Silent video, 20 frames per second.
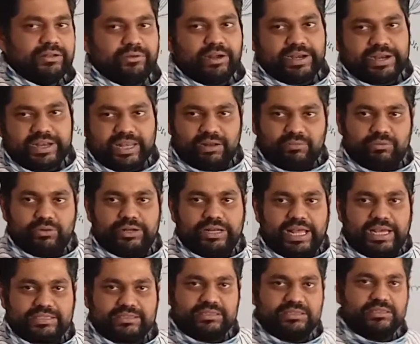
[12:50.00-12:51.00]
inward radial flow
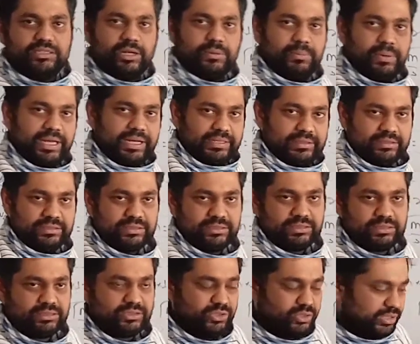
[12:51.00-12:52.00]
reaction turbine.
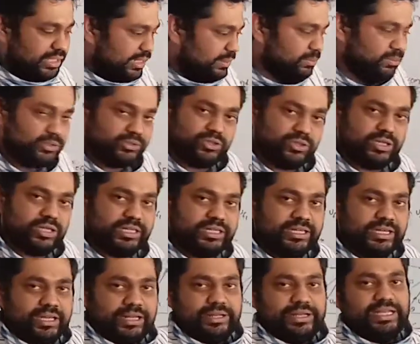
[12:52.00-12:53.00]
So that was
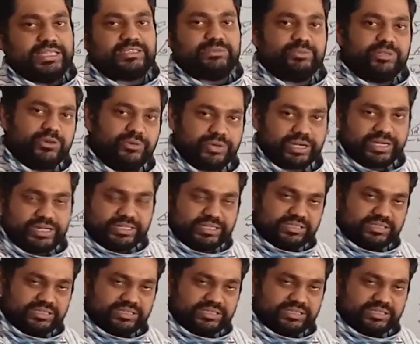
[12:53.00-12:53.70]
only. Next video we can